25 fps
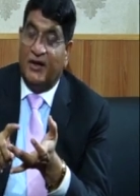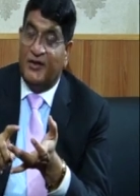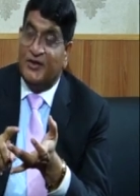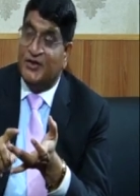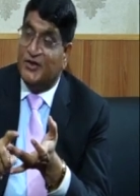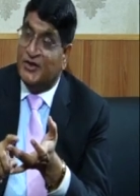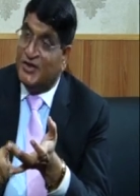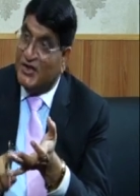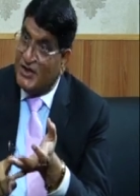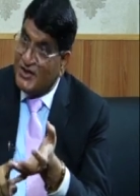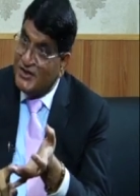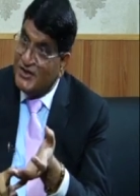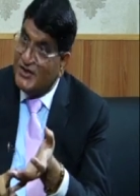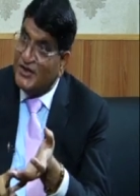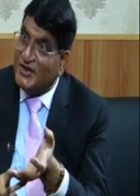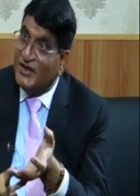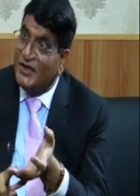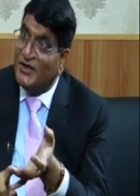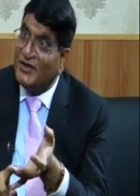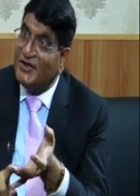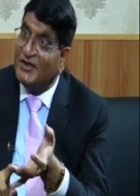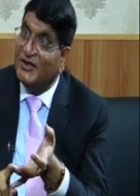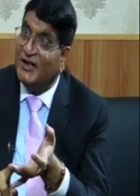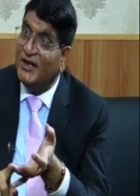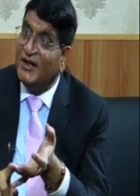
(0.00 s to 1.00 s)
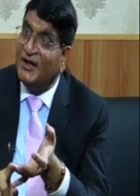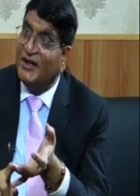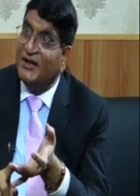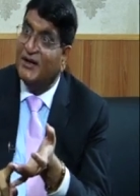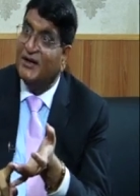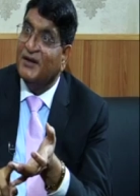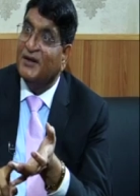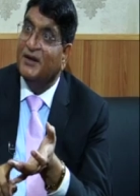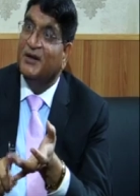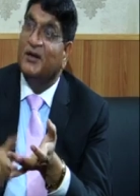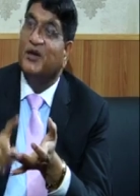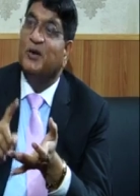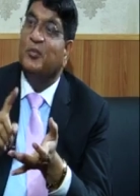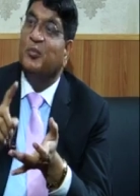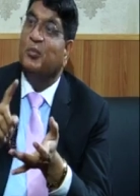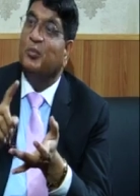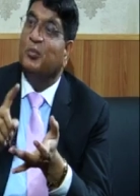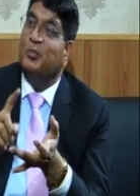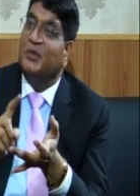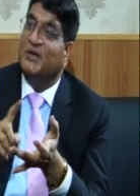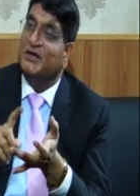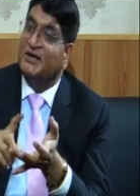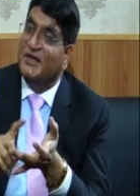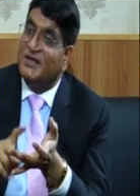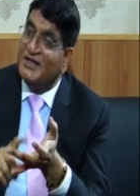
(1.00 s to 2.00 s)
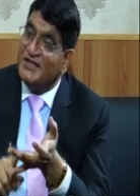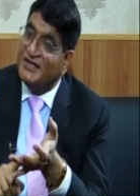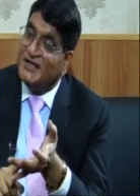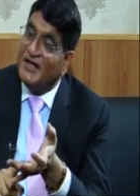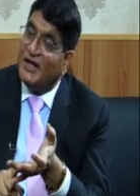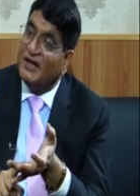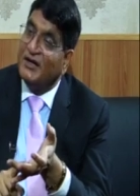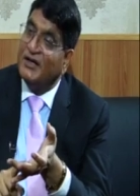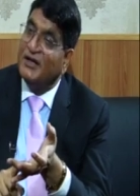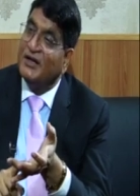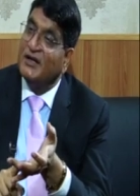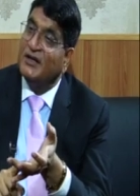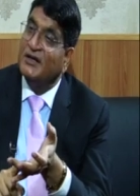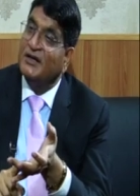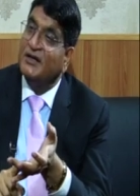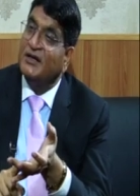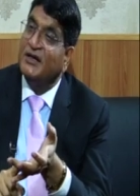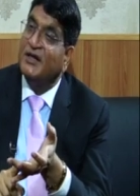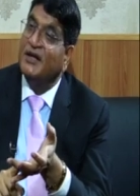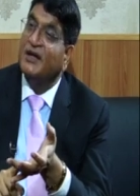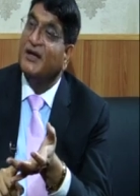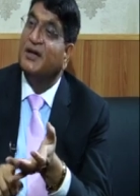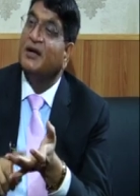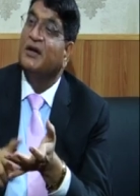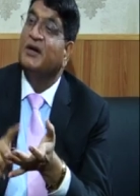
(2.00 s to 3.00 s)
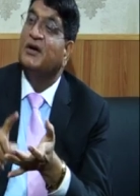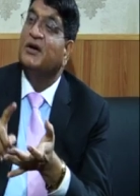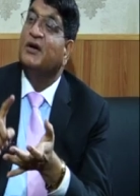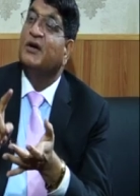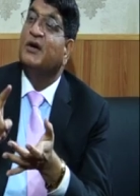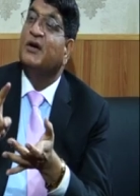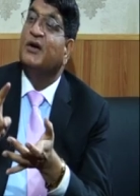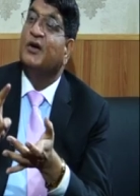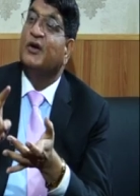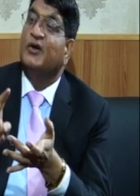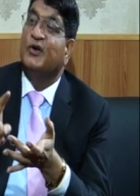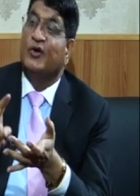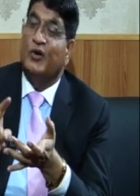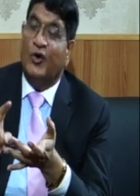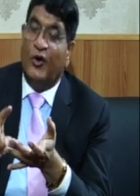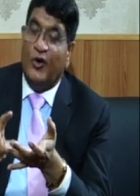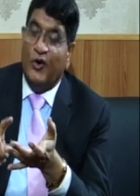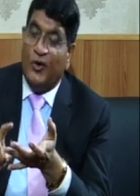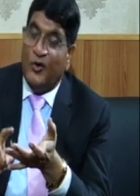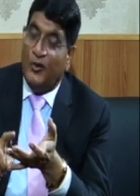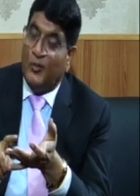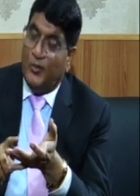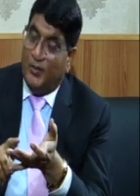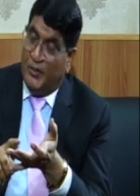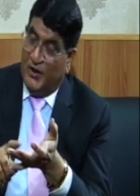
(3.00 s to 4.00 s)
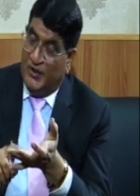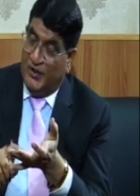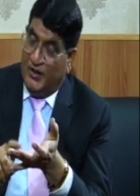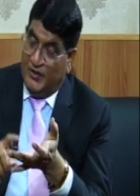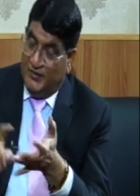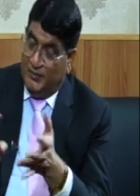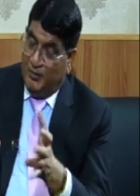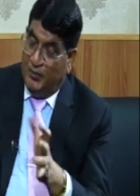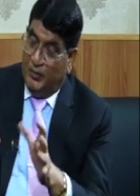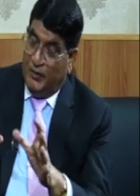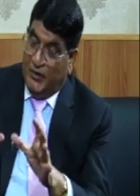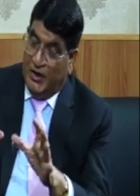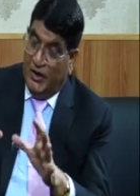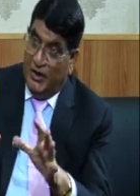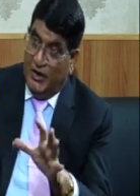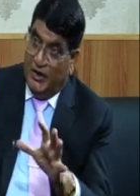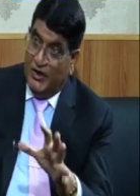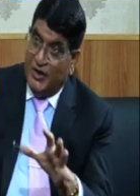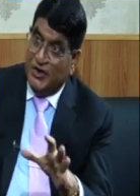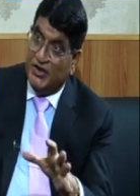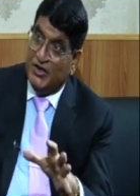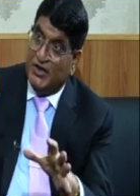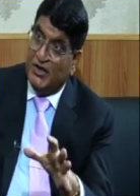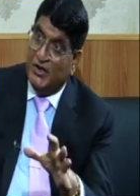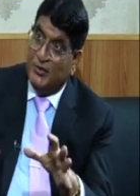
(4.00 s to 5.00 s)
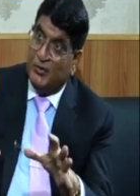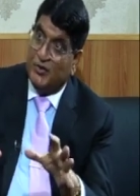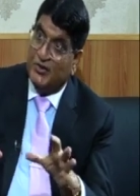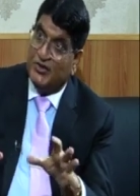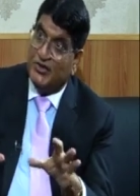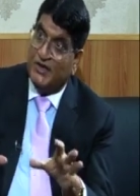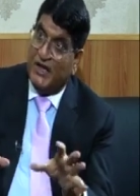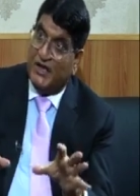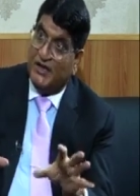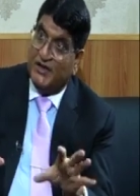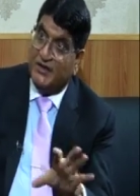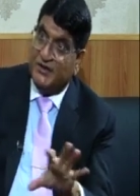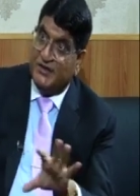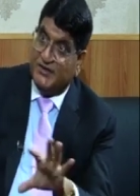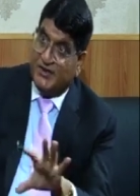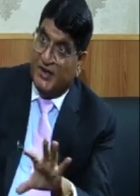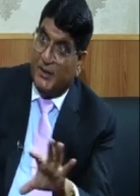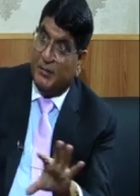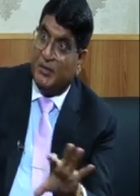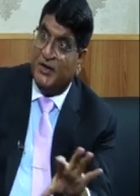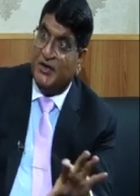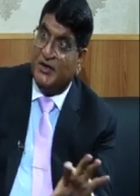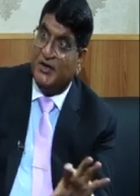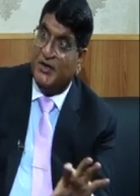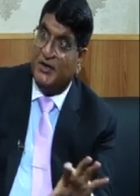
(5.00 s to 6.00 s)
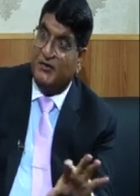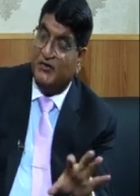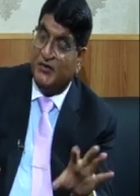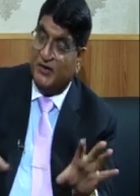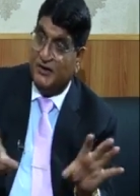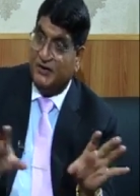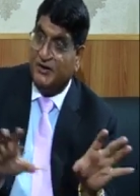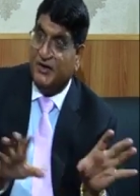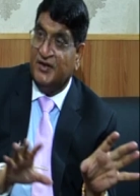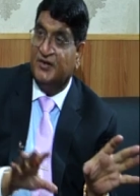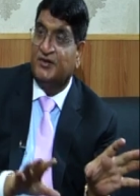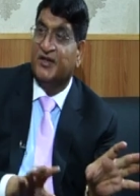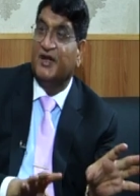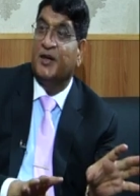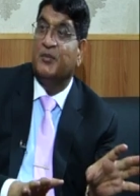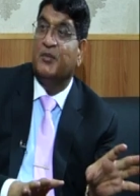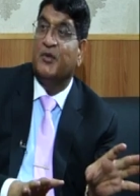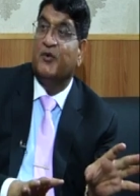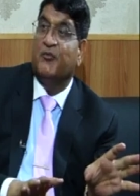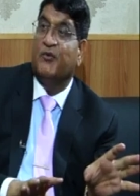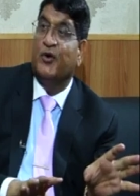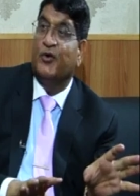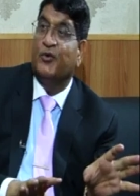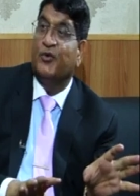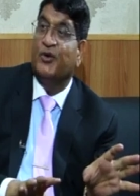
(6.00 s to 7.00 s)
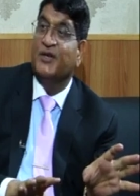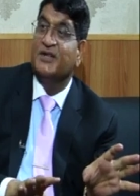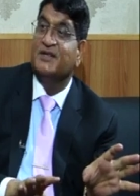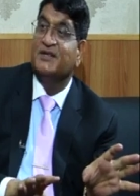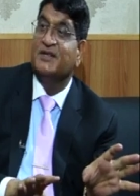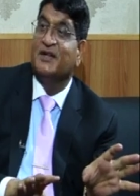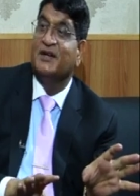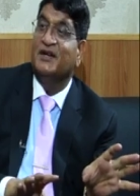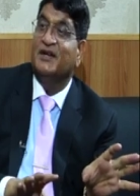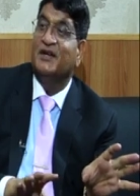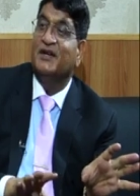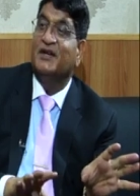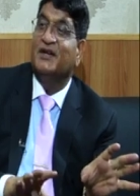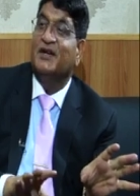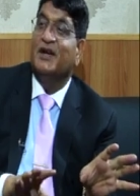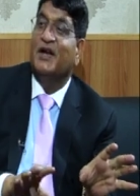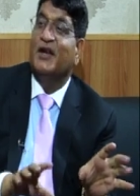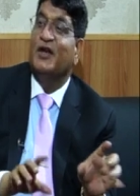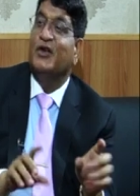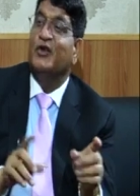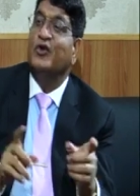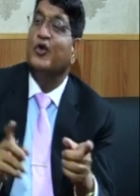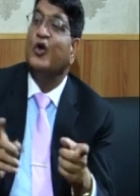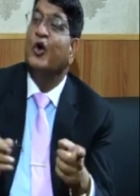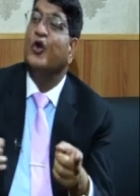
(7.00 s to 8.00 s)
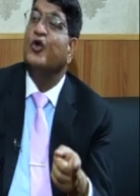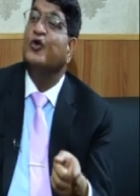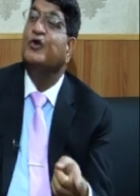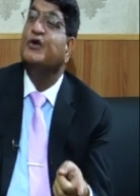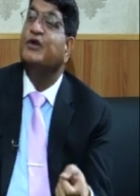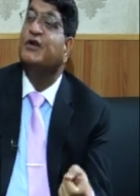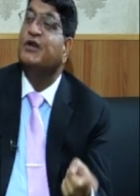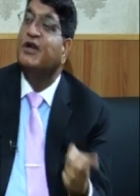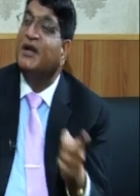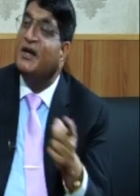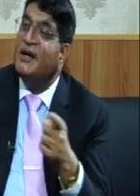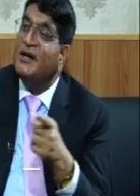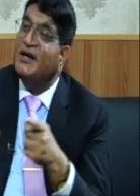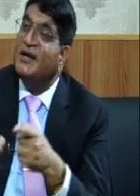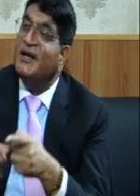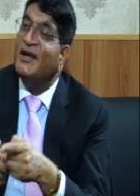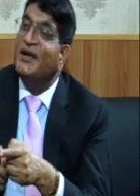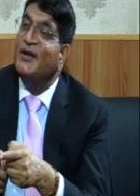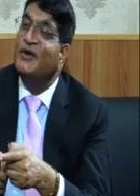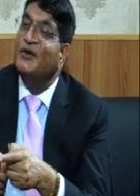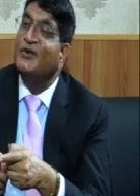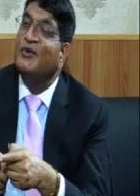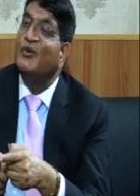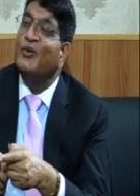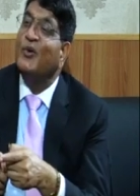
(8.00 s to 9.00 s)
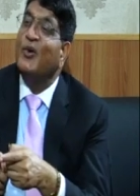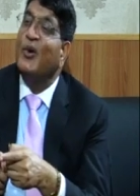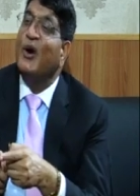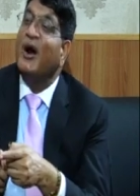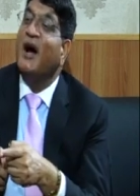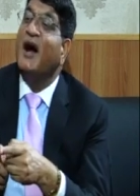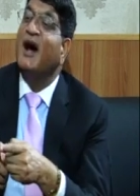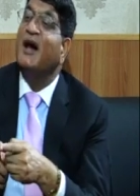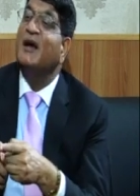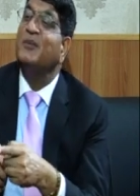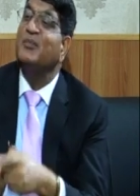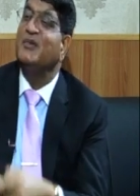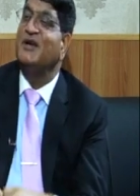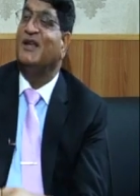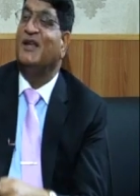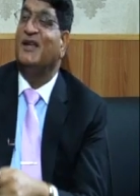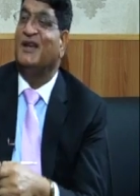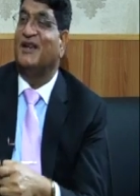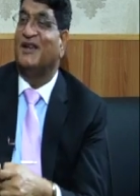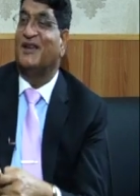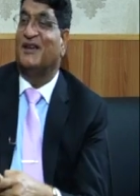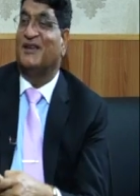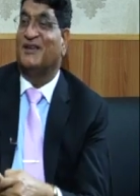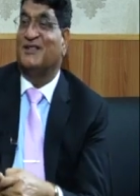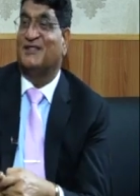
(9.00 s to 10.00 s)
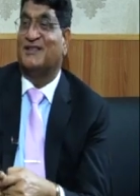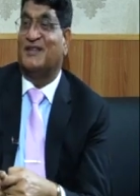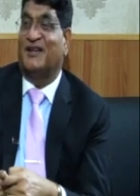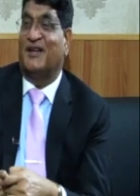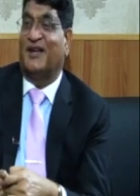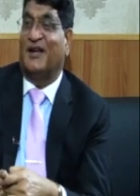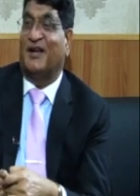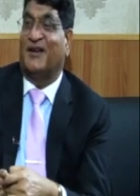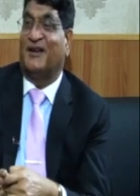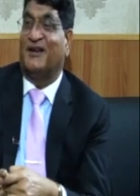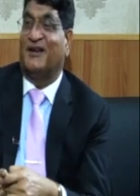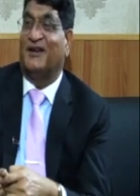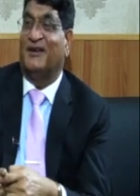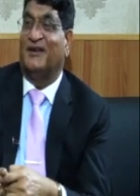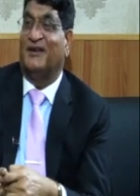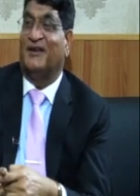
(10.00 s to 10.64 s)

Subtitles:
Church Cricket League, Madrasa Cricket League. Now, initially we started separately with the Zalmi Foundation. Now turned into Harmony Cricket League.